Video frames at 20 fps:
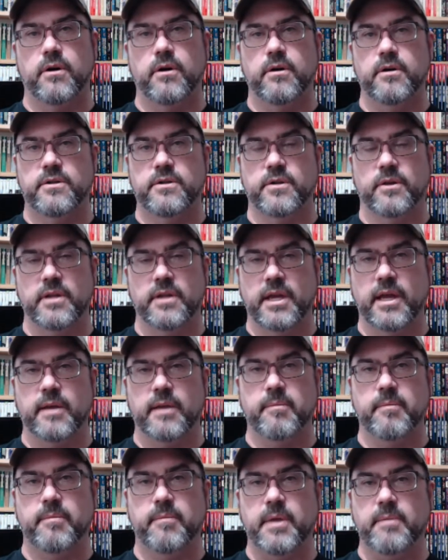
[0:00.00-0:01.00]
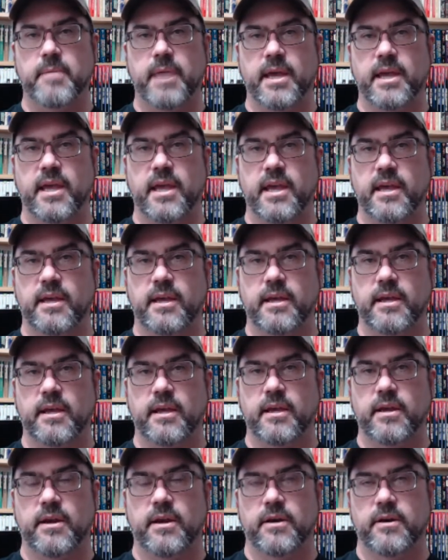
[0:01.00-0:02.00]
is only going to be making
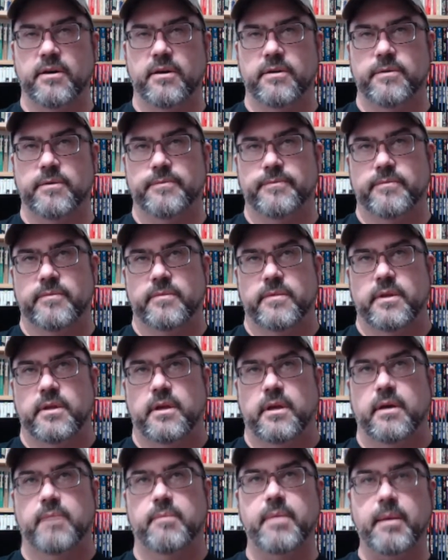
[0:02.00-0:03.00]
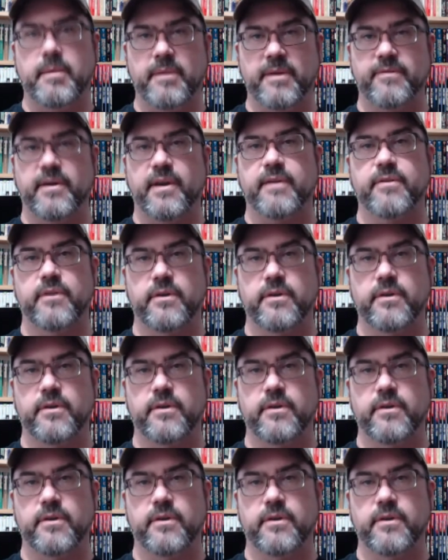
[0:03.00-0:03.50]
maybe